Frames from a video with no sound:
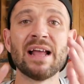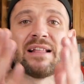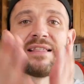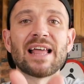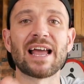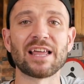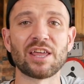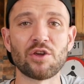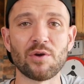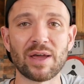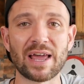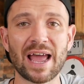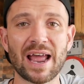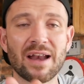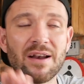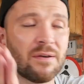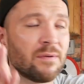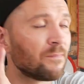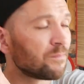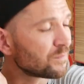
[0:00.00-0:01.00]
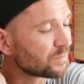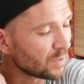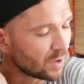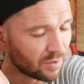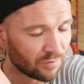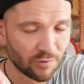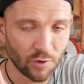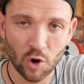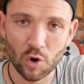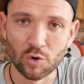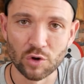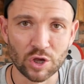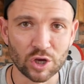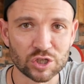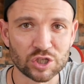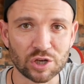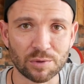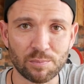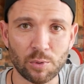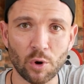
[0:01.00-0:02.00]
Thank you again for all your
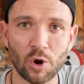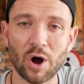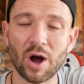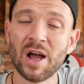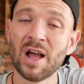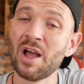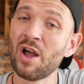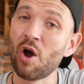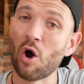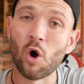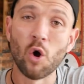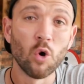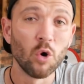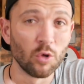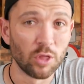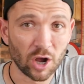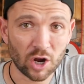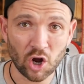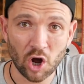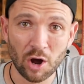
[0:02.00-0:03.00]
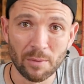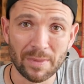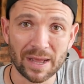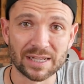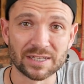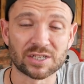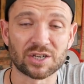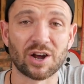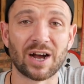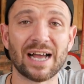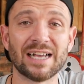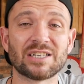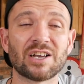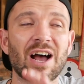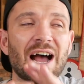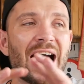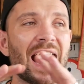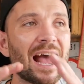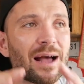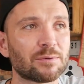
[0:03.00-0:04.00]
support, all the comments, guys.
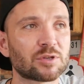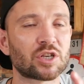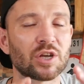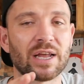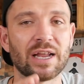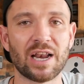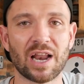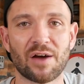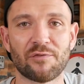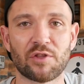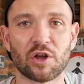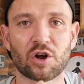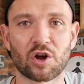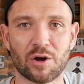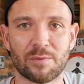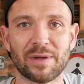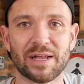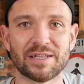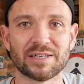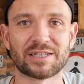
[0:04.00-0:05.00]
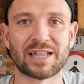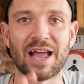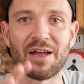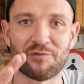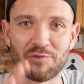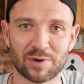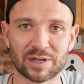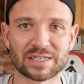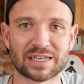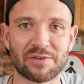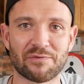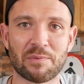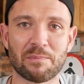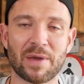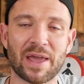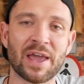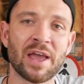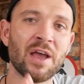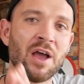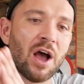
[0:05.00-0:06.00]
I absolutely love the comments that everyone's giving
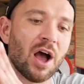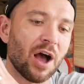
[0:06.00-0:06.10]
me.